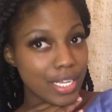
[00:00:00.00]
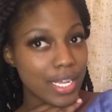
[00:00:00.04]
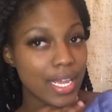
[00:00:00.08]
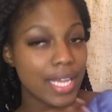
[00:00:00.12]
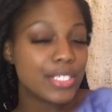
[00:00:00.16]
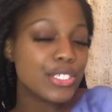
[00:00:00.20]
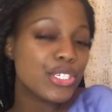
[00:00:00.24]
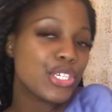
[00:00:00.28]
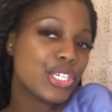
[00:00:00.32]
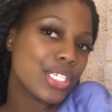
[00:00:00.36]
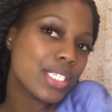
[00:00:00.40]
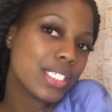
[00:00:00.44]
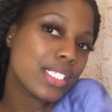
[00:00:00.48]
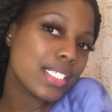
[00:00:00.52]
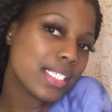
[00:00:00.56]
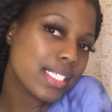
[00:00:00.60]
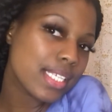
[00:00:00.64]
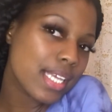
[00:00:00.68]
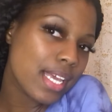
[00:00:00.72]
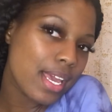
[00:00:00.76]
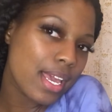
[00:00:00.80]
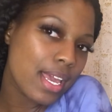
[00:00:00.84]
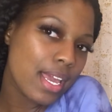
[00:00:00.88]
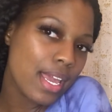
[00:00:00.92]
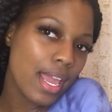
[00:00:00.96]
As you can
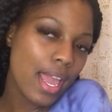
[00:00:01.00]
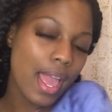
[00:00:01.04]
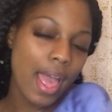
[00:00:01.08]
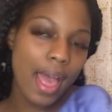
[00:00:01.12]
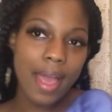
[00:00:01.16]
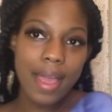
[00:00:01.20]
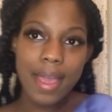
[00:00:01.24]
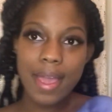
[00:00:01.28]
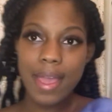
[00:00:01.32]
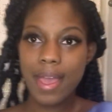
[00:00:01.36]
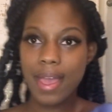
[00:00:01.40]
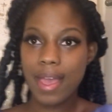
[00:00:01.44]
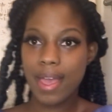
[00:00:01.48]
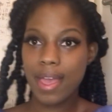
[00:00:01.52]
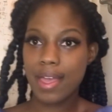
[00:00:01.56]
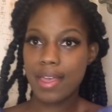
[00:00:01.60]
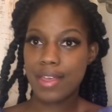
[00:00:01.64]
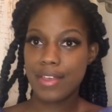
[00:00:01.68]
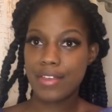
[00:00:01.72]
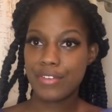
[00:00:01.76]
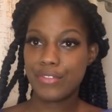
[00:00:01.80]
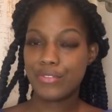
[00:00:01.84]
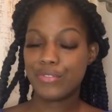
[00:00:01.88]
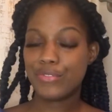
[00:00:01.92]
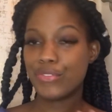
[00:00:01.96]
see, I
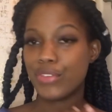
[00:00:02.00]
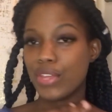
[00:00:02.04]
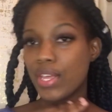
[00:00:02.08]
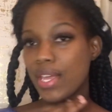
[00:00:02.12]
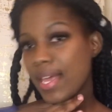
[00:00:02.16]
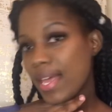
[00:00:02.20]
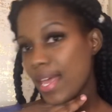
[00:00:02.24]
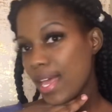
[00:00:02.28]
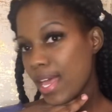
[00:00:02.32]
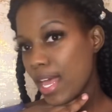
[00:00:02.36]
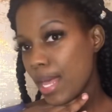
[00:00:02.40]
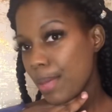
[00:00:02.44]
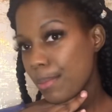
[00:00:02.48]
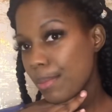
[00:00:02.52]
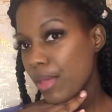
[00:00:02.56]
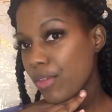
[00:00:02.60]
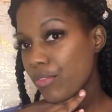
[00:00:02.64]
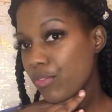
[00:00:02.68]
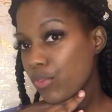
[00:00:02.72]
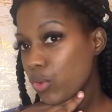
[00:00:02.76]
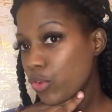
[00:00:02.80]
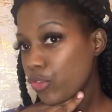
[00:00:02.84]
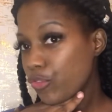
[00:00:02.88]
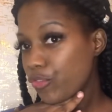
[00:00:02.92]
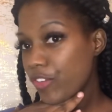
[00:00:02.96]
have my
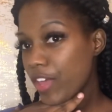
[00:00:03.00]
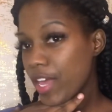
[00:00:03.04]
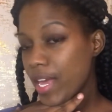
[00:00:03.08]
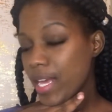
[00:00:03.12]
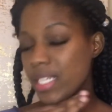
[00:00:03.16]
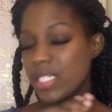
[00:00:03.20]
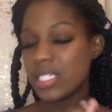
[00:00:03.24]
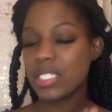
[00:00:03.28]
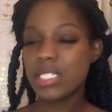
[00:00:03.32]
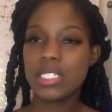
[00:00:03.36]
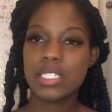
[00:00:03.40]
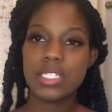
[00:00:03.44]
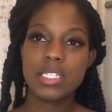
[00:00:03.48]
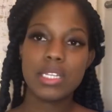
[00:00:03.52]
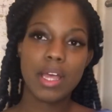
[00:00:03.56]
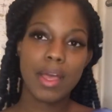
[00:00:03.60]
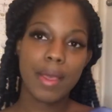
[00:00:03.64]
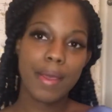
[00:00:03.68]
full face.